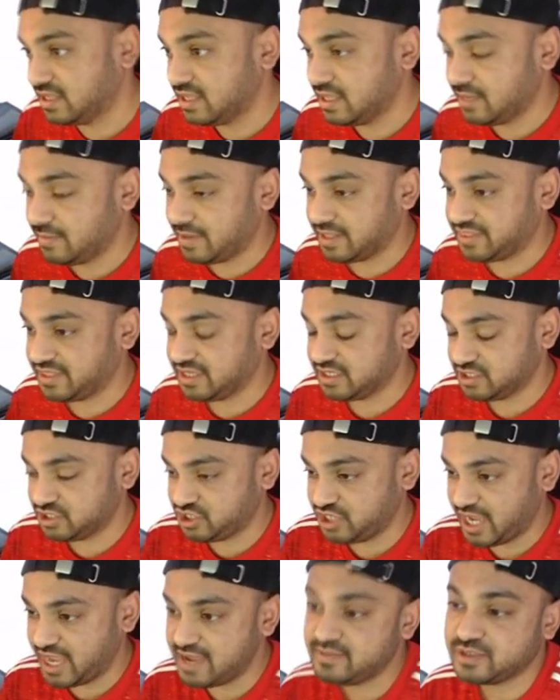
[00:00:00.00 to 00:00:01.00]
But I think
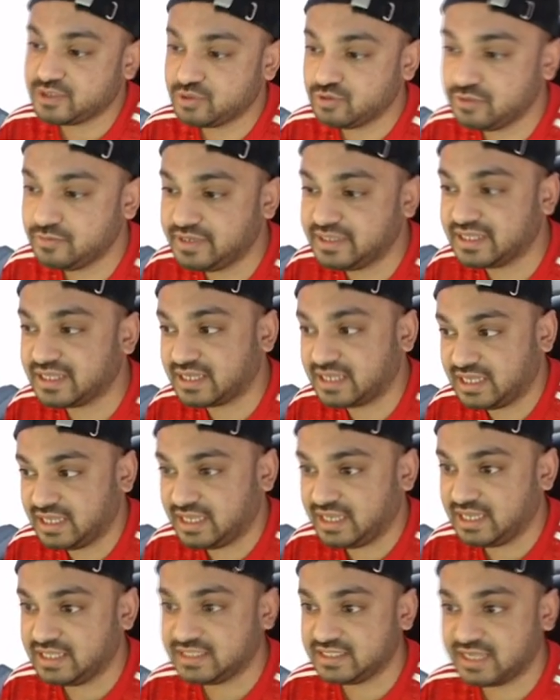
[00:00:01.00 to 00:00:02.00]
James will be the
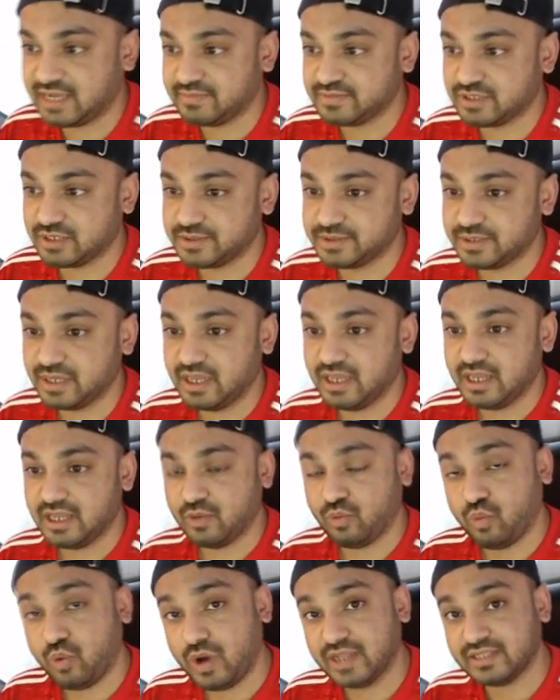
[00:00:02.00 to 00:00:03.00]
key in terms of,
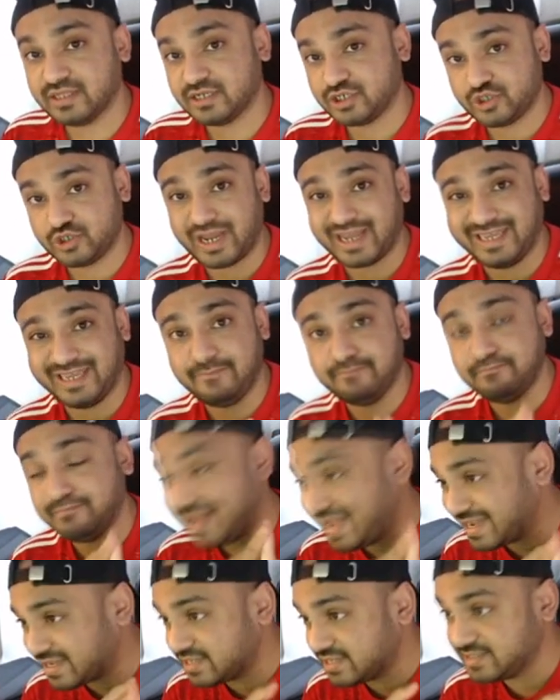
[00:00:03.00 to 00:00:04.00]
one, tracking
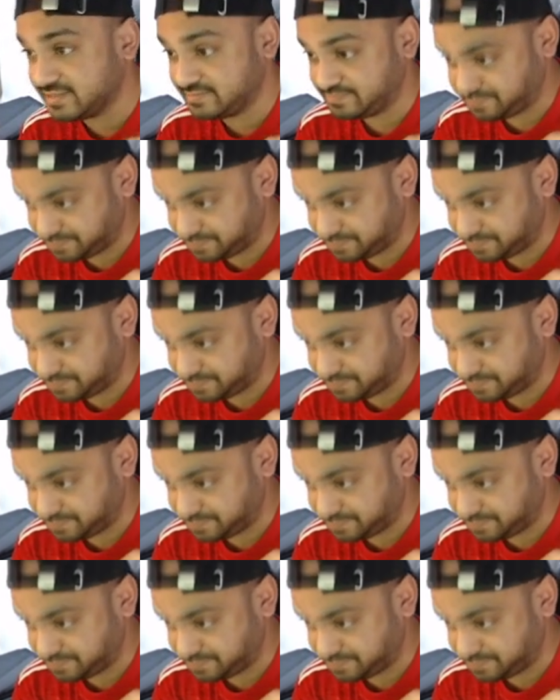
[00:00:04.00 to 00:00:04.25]
back,